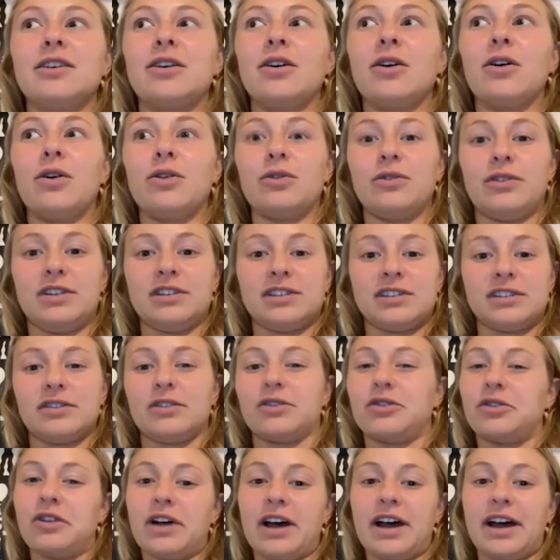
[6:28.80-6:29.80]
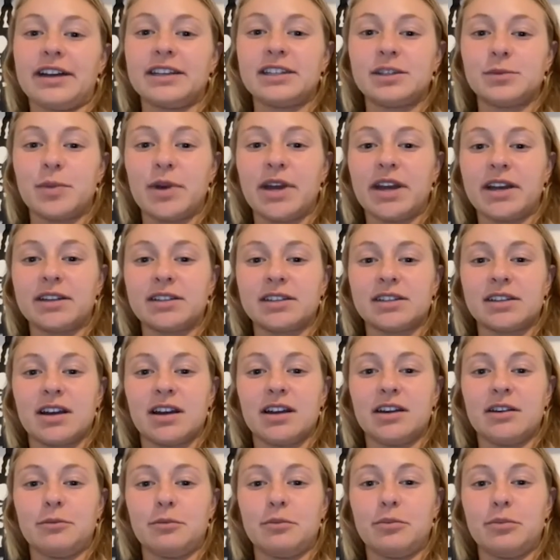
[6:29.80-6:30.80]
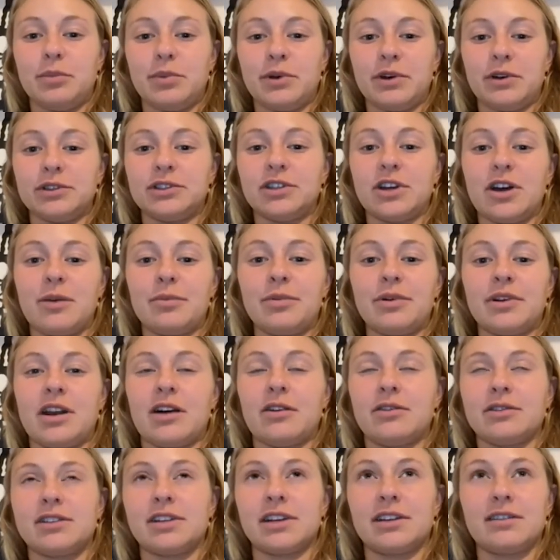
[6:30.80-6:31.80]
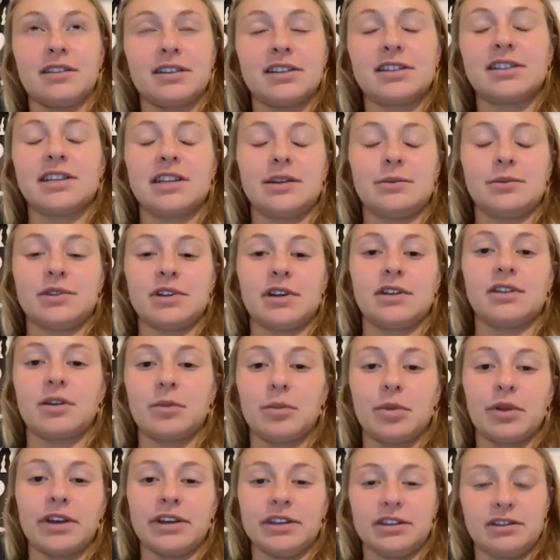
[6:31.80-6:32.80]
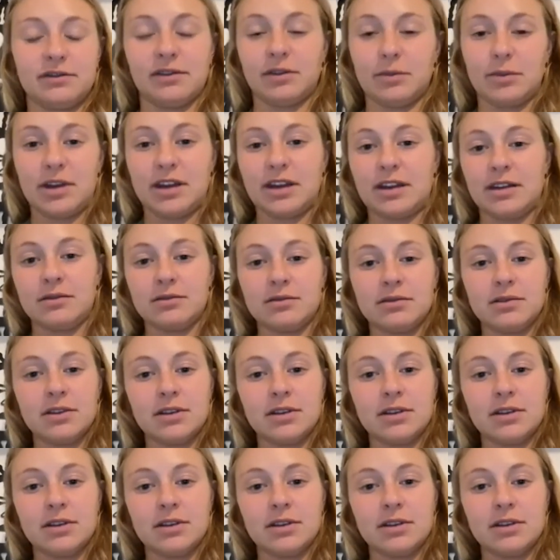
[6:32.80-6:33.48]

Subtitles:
all these little aspects kind of built up, and I was like, this seems like the place for me.